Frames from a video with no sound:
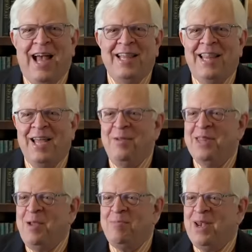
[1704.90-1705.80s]
and they
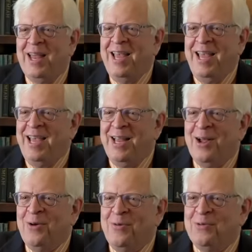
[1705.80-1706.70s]
they play, you
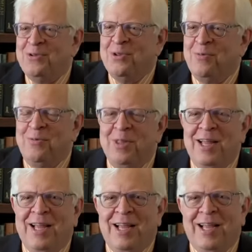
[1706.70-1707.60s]
know, some
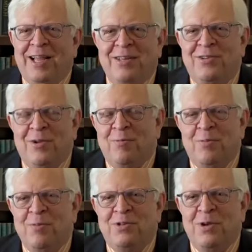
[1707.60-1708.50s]
some
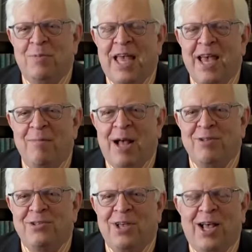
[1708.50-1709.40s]
some game
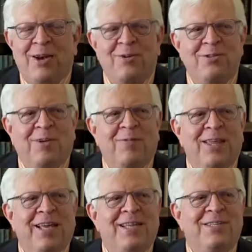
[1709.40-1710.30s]
outside or
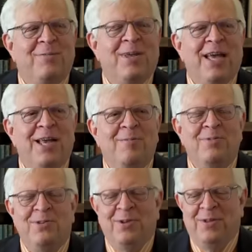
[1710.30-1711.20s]
something, some
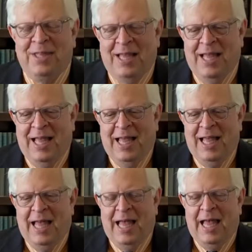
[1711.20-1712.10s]
games.
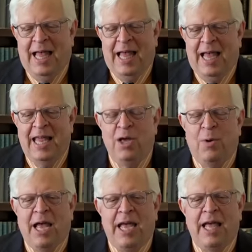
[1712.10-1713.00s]

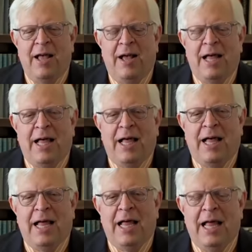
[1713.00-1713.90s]
Anyway, uh,